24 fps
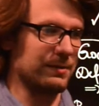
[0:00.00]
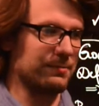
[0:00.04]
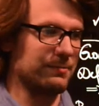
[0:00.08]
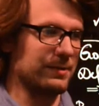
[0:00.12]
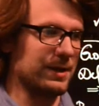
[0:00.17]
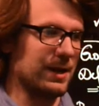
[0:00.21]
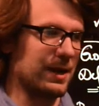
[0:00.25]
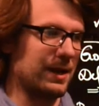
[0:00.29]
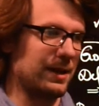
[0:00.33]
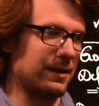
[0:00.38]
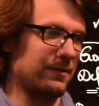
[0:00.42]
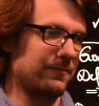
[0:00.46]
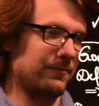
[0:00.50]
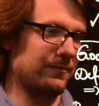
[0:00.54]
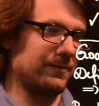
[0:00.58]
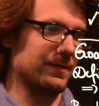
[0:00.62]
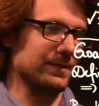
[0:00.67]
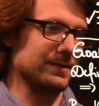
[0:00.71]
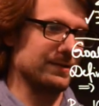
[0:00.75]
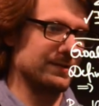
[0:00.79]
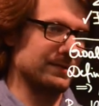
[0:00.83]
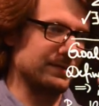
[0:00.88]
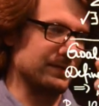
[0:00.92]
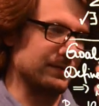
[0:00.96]
we have
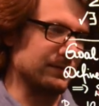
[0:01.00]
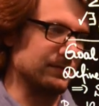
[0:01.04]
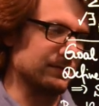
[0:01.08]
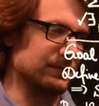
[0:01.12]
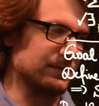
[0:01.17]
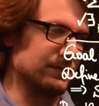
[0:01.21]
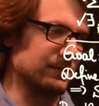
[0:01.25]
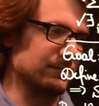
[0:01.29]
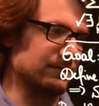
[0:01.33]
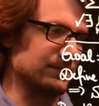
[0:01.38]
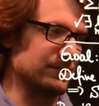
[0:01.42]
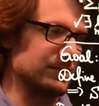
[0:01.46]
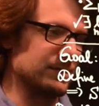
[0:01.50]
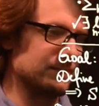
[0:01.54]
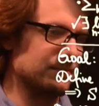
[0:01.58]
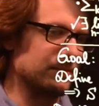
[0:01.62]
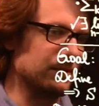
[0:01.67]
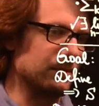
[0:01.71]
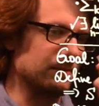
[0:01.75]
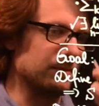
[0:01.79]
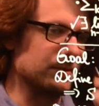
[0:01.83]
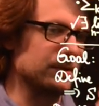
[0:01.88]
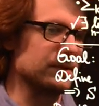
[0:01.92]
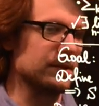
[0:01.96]
this local this
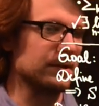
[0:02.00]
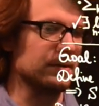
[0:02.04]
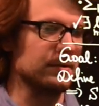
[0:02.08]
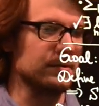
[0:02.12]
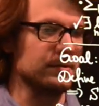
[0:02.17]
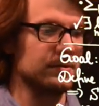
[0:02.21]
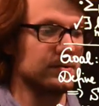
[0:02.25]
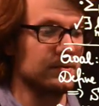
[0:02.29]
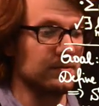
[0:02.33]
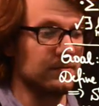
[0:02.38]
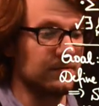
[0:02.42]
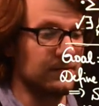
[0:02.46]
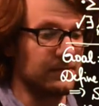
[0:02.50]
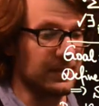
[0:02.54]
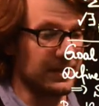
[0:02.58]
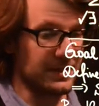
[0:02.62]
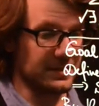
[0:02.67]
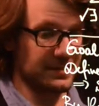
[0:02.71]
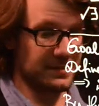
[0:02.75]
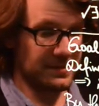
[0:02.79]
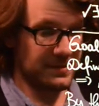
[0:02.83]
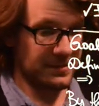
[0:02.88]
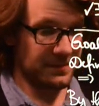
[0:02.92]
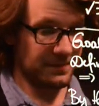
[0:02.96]
property also for
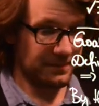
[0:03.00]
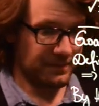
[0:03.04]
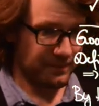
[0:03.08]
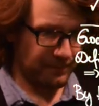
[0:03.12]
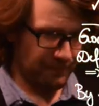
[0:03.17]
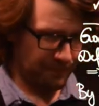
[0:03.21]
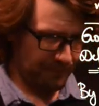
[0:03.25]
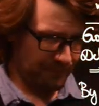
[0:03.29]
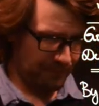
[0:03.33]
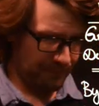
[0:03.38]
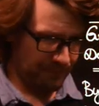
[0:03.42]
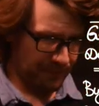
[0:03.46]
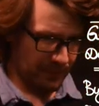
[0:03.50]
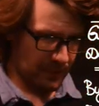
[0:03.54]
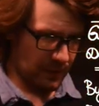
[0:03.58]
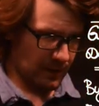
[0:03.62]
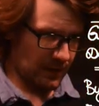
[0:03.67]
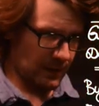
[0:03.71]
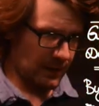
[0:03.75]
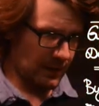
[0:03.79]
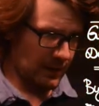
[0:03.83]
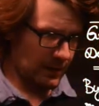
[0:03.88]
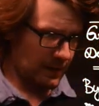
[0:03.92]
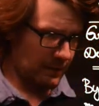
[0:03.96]
S.
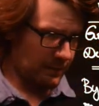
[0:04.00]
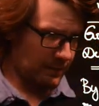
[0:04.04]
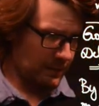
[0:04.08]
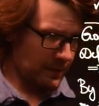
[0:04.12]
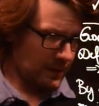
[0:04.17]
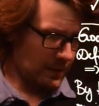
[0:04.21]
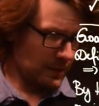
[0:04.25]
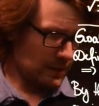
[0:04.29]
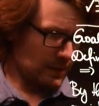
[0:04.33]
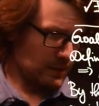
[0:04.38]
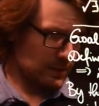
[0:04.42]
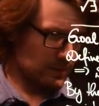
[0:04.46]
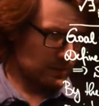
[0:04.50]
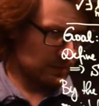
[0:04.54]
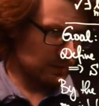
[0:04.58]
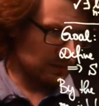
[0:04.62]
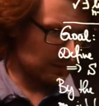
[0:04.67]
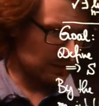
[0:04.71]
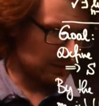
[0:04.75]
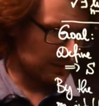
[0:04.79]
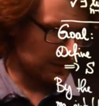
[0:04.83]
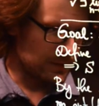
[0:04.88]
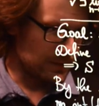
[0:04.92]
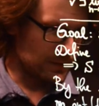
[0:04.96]
Okay, so
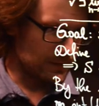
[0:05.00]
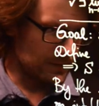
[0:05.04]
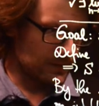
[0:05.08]
this is a